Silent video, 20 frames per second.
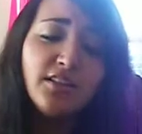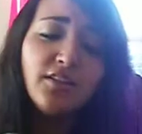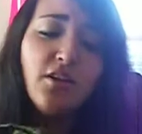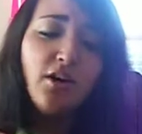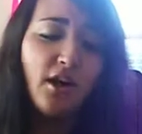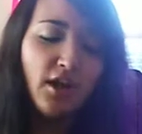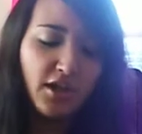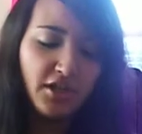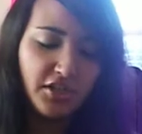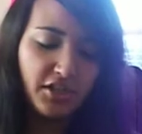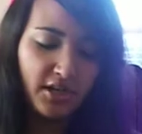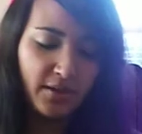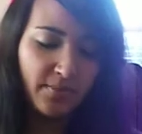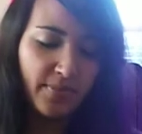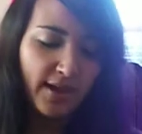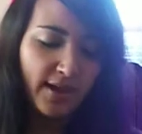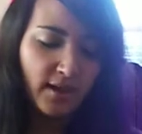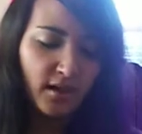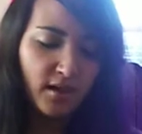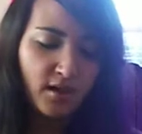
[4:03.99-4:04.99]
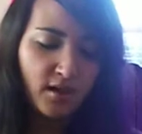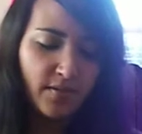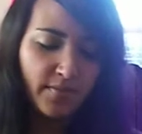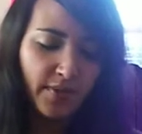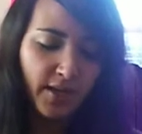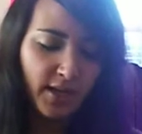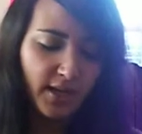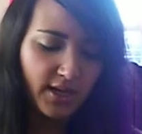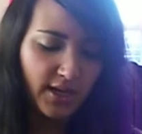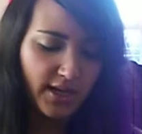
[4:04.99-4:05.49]
a little heart-shaped bag. Oh
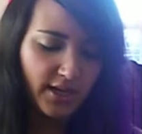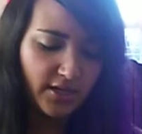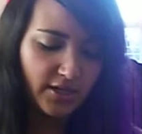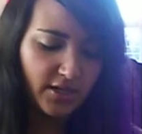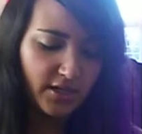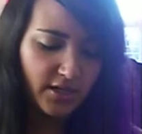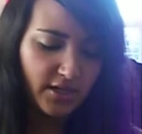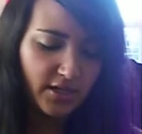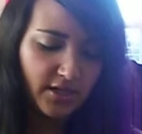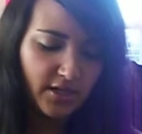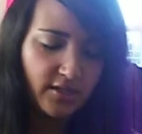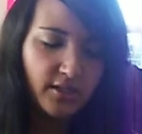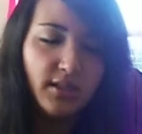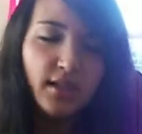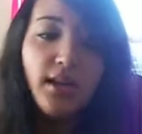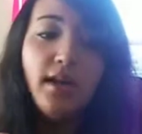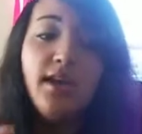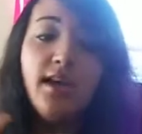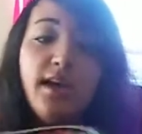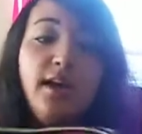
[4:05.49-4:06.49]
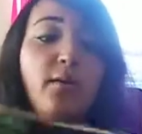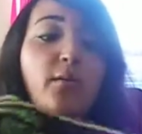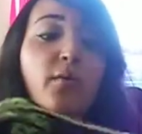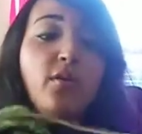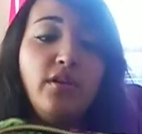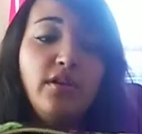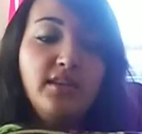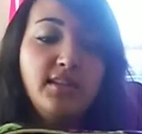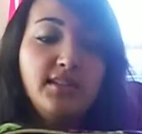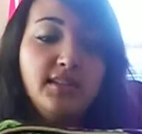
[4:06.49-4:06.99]
man, I got it dirty. I
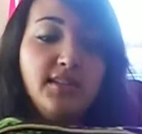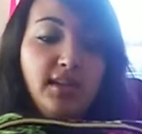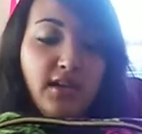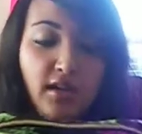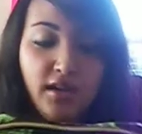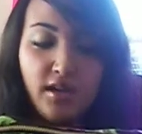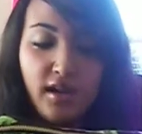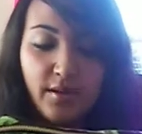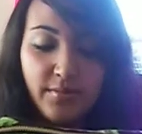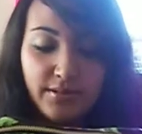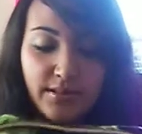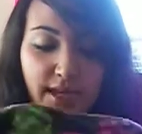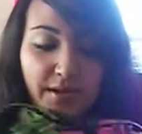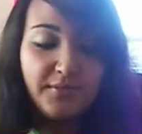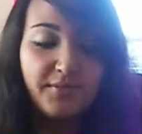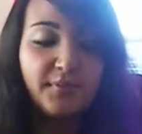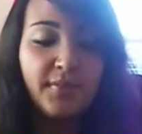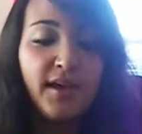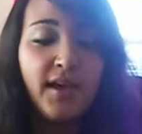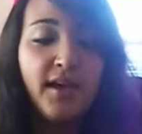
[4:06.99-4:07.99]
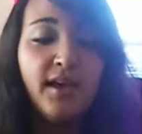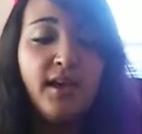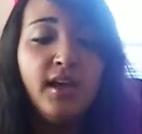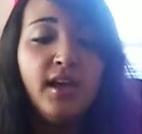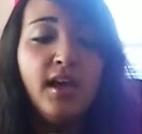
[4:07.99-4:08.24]
wore this like a couple times, but